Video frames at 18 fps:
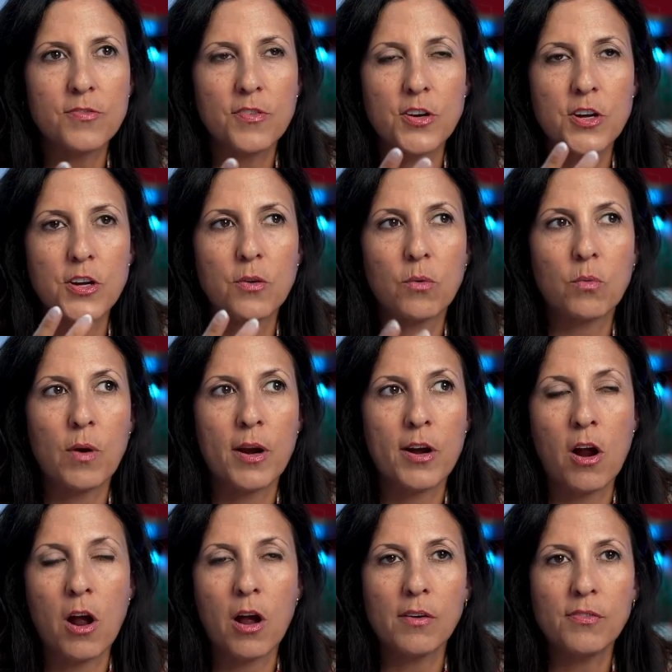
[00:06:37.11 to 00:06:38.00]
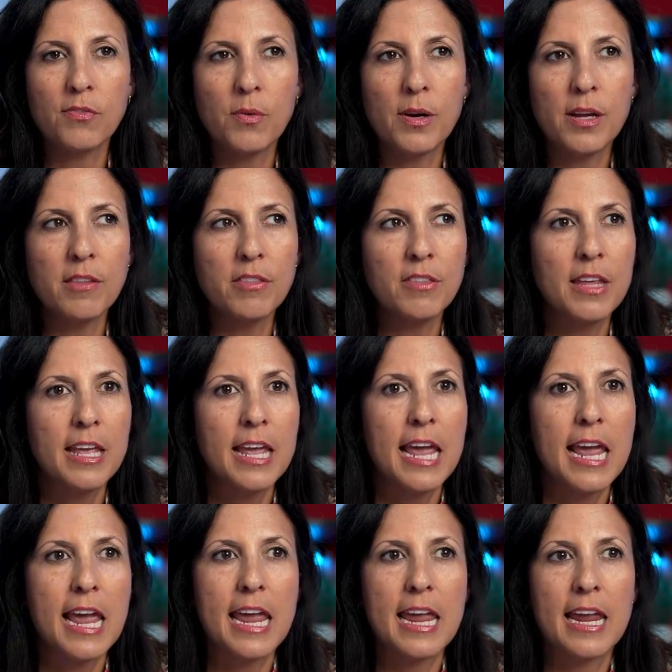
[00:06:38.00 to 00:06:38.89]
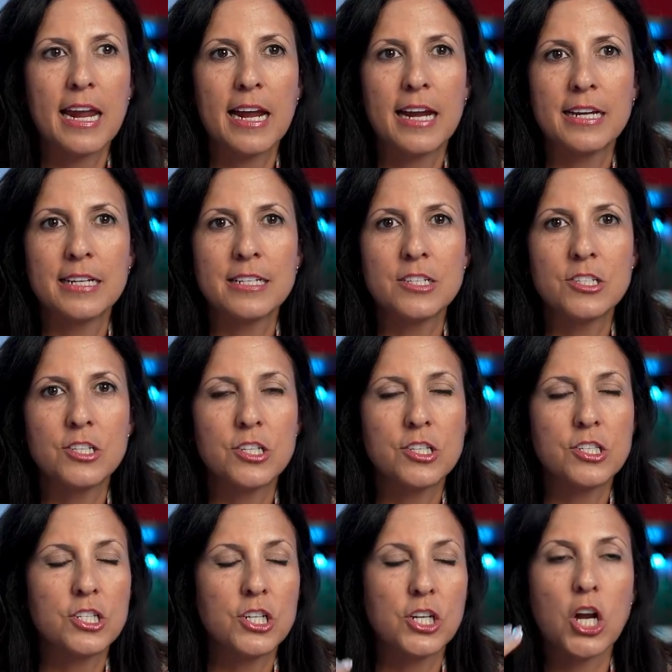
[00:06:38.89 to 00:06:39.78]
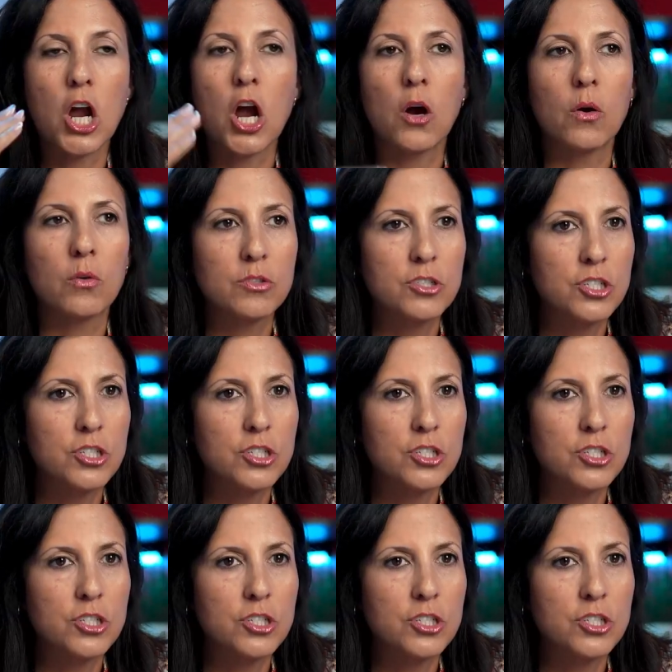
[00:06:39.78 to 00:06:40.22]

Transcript: for you to run off with and just to go,